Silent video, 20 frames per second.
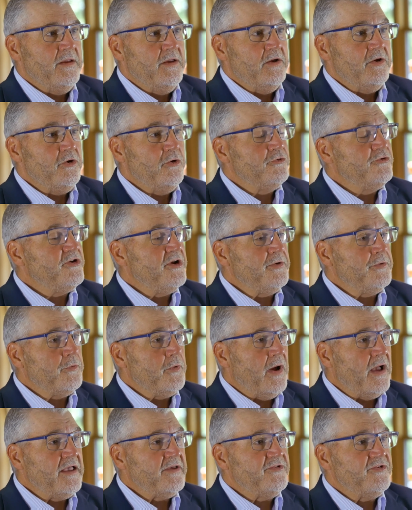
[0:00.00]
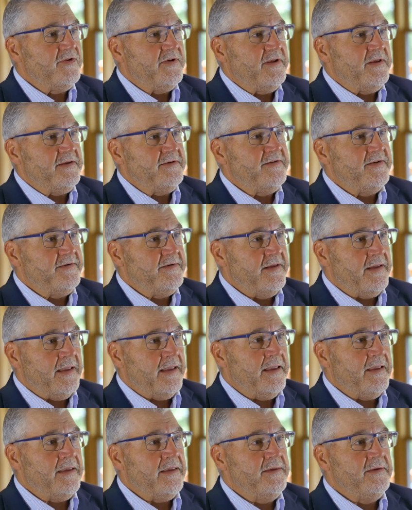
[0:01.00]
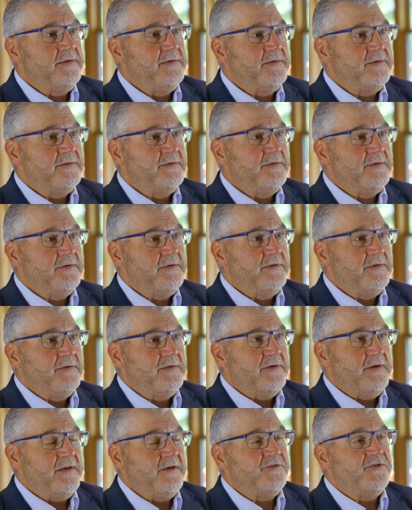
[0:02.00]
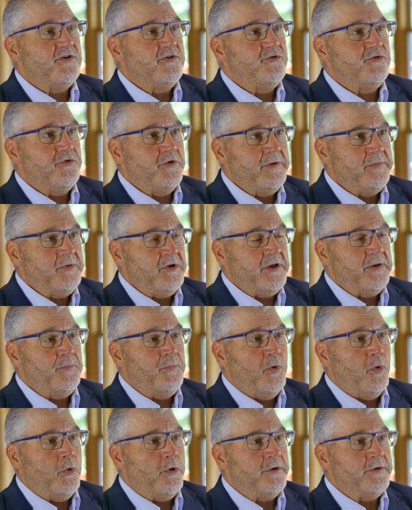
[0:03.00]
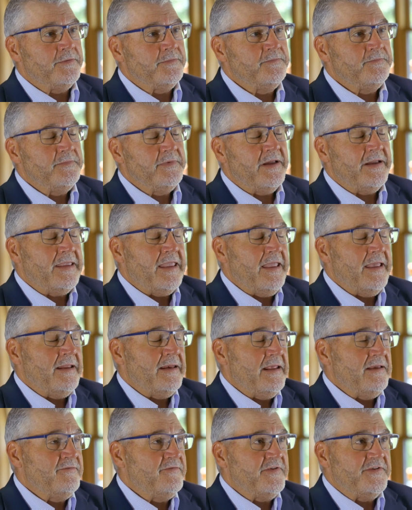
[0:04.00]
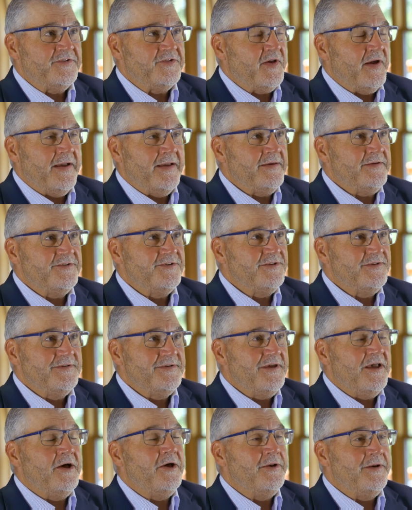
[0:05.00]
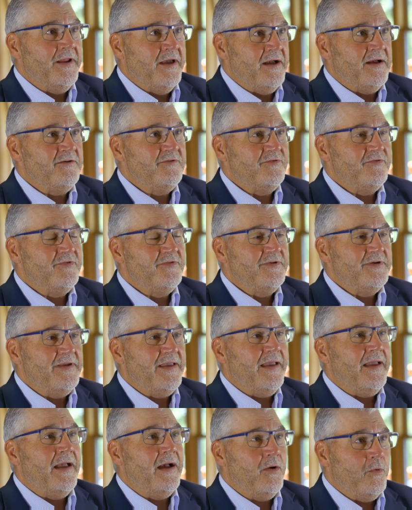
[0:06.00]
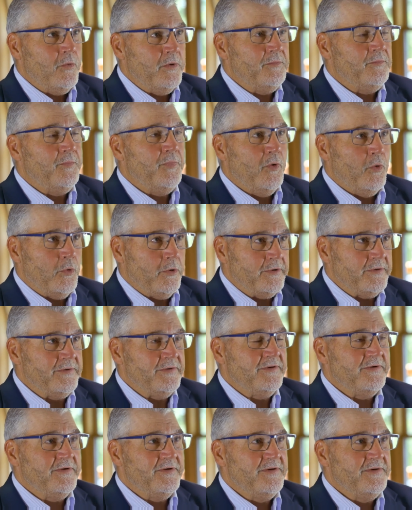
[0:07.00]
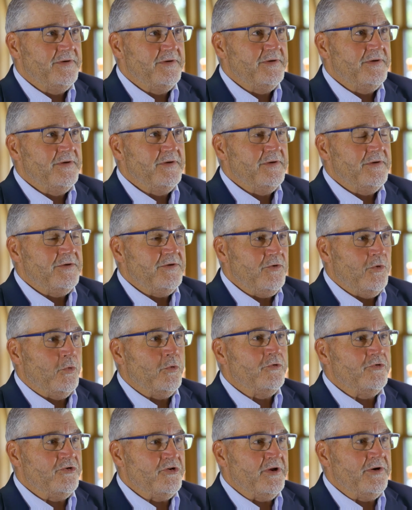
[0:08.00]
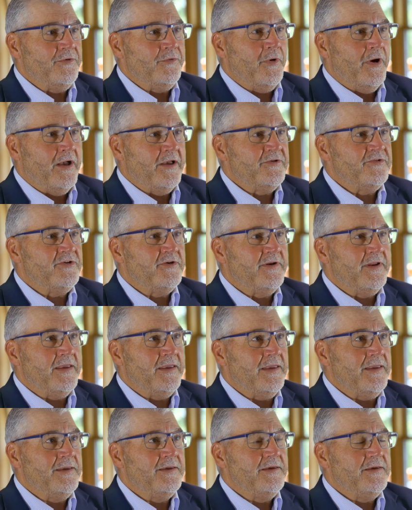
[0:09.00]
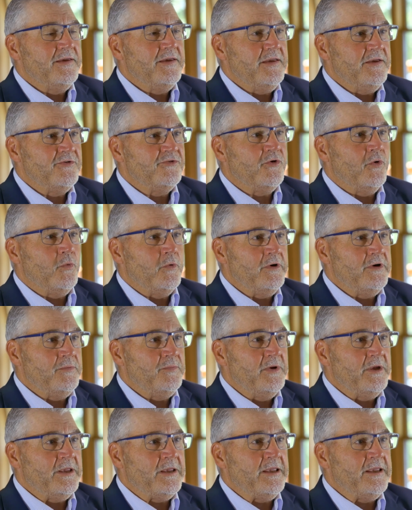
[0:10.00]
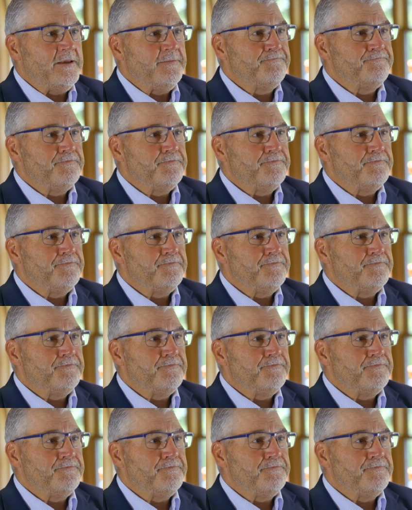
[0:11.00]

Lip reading: Your generosity today is extremely important. I can't emphasize enough how important your generosity is going to be.